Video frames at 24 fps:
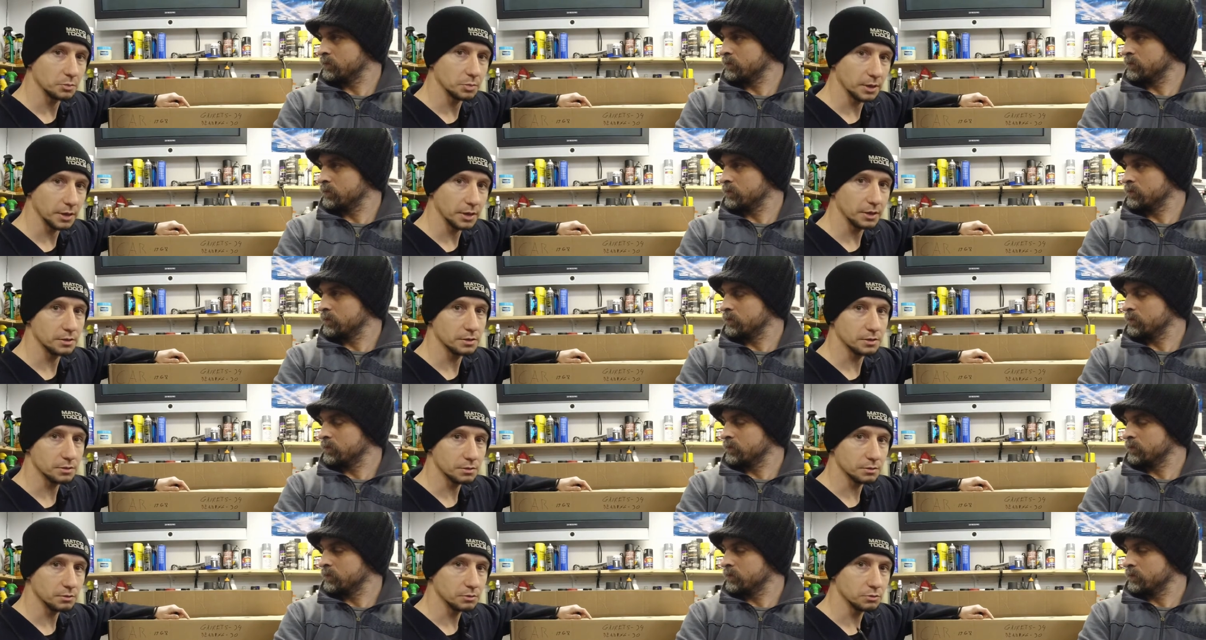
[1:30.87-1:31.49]

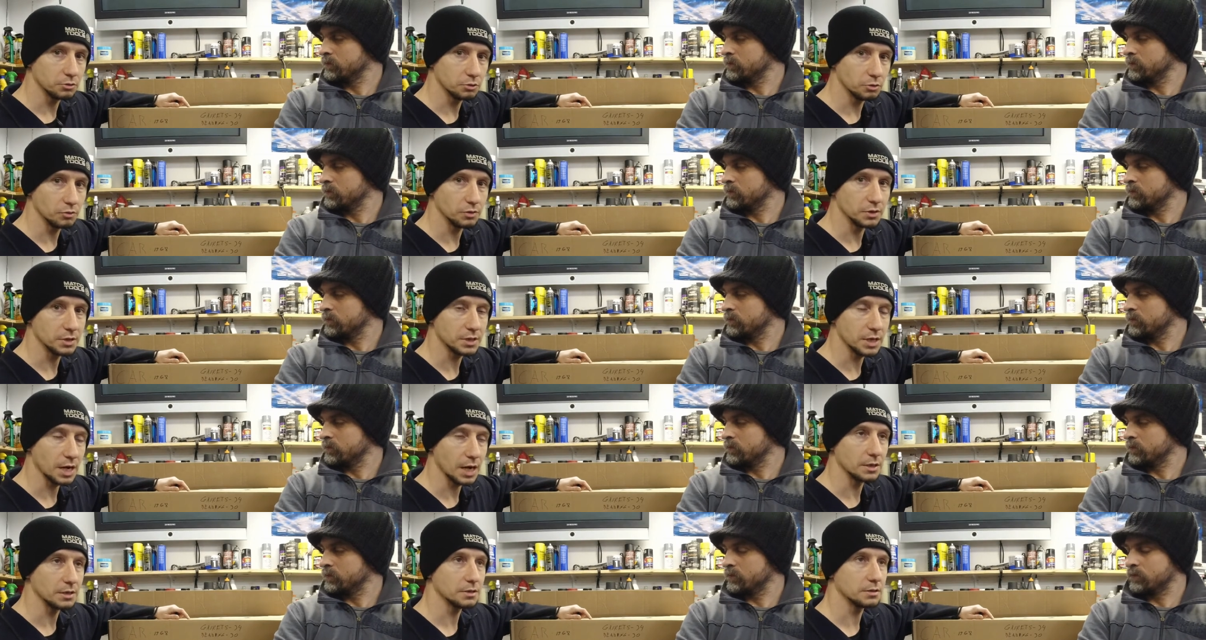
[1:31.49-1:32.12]
Speaker 1: plates to
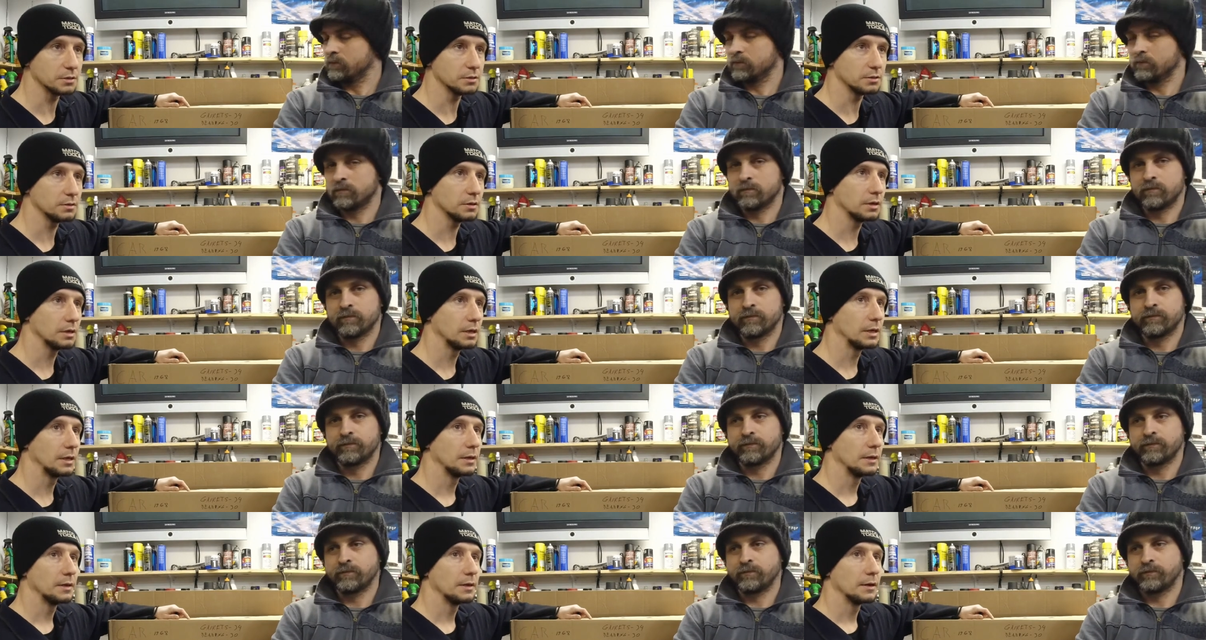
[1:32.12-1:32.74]
Wisconsin,
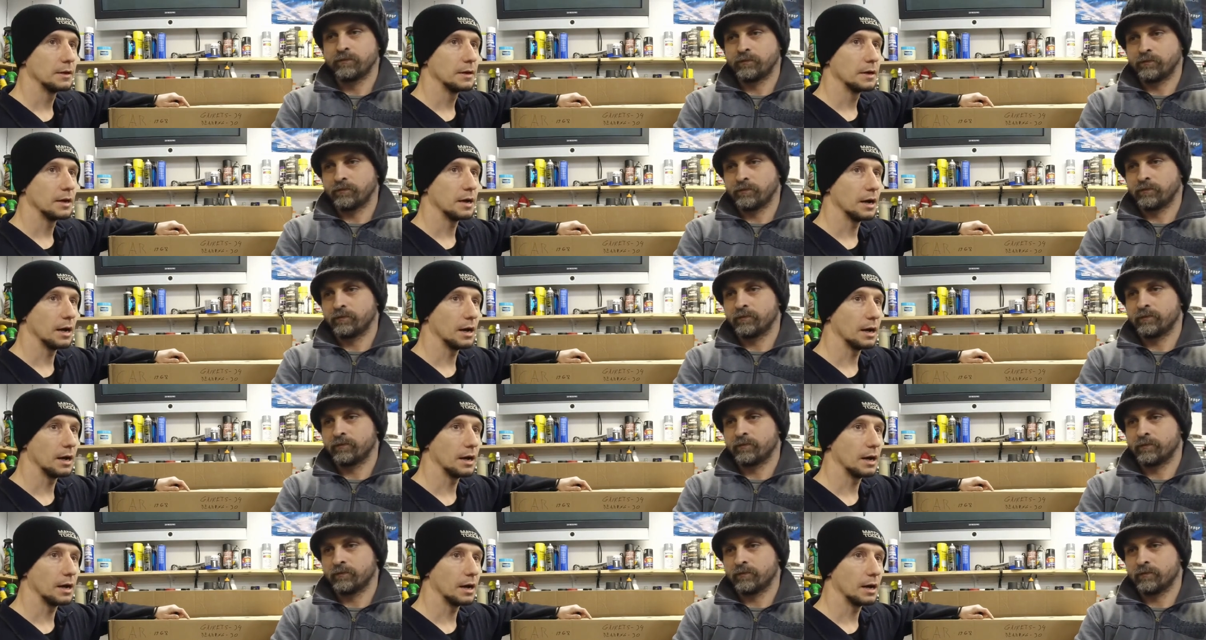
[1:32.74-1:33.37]

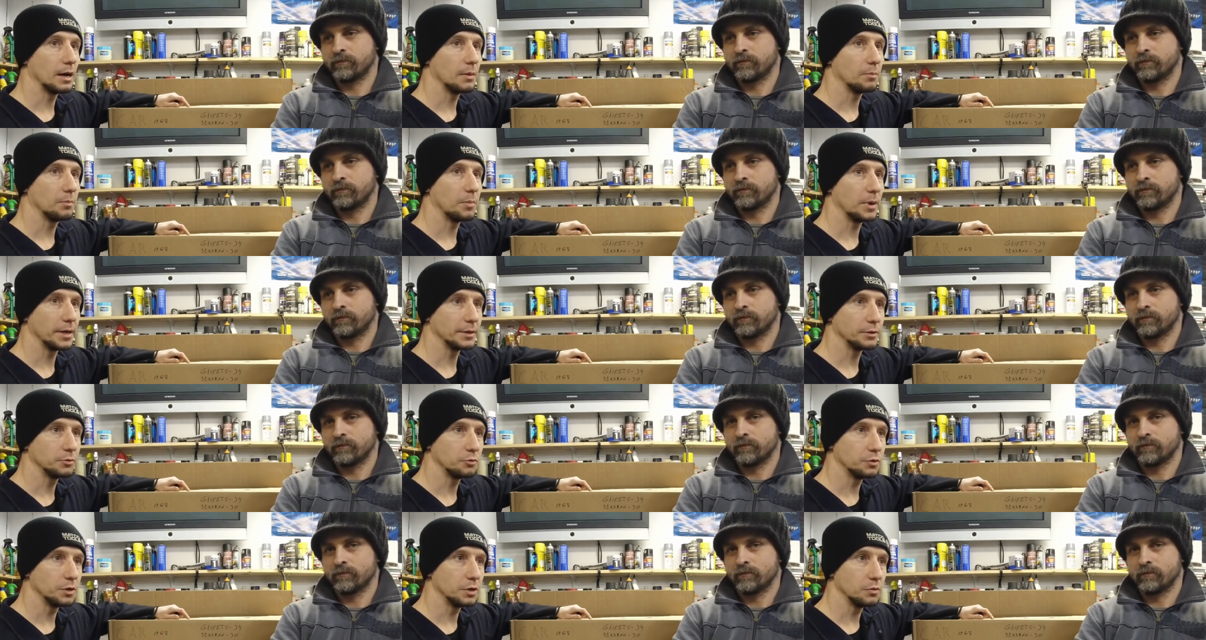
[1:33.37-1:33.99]
uh,
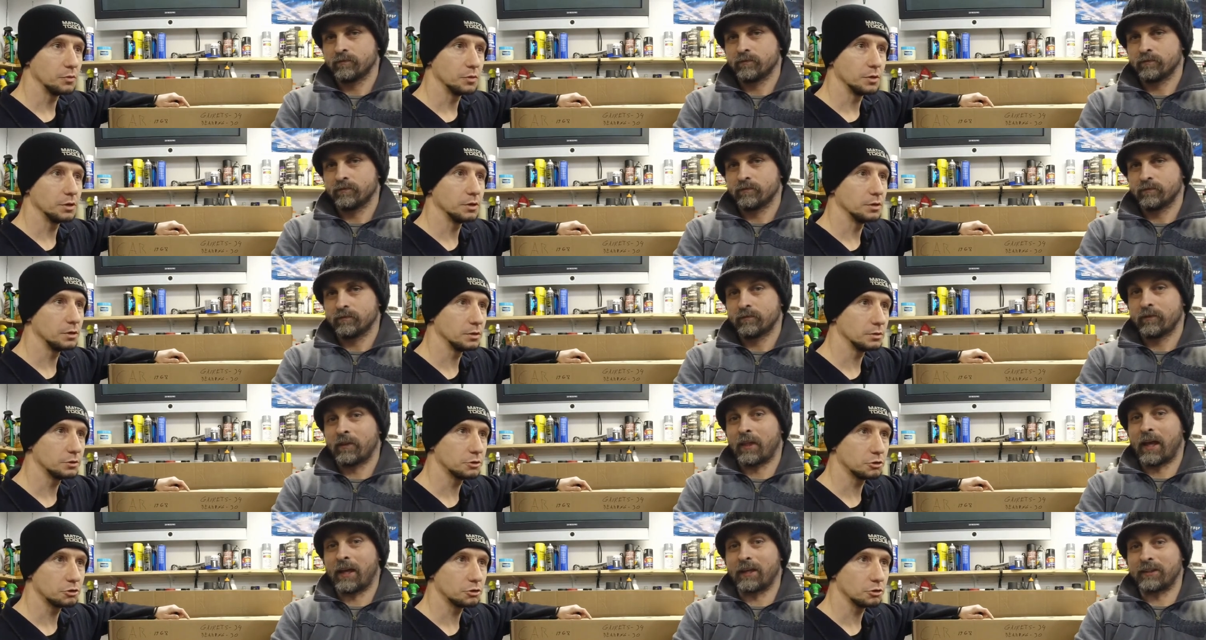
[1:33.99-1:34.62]
but we
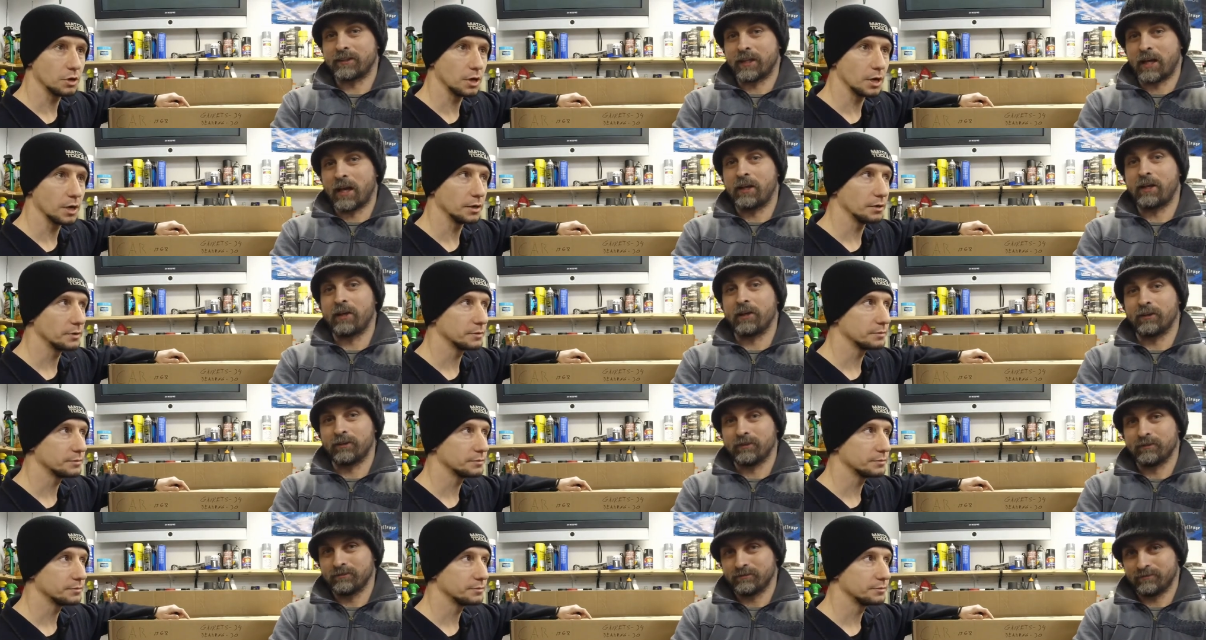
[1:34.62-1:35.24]
will. Thanks, try.
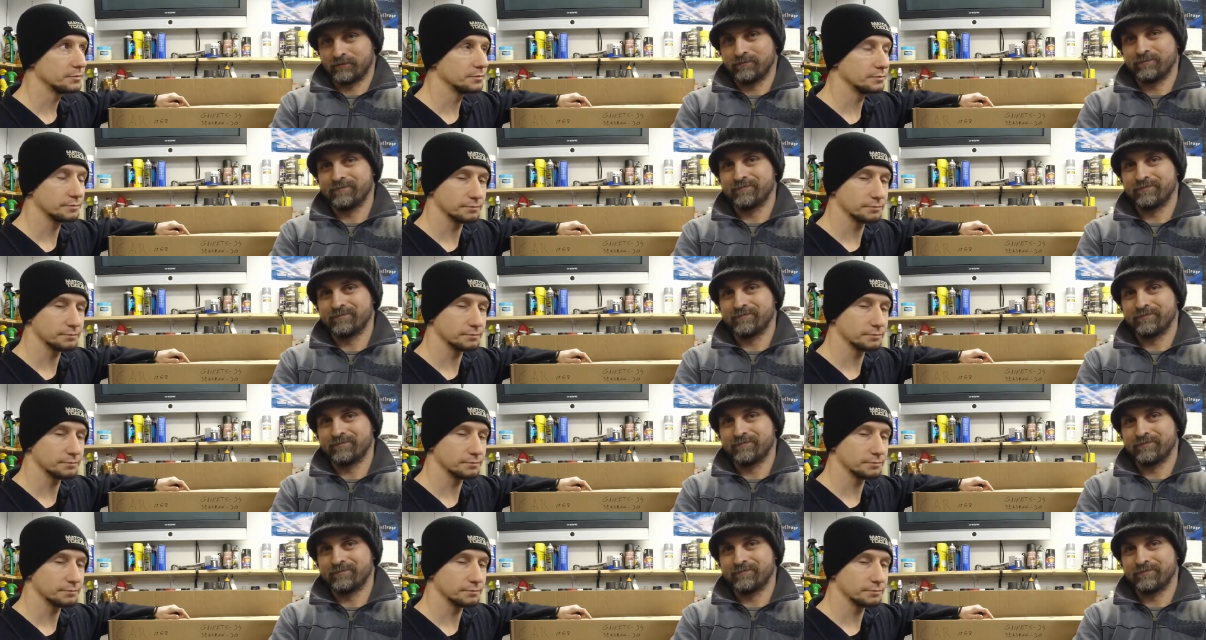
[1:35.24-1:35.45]
Daniel.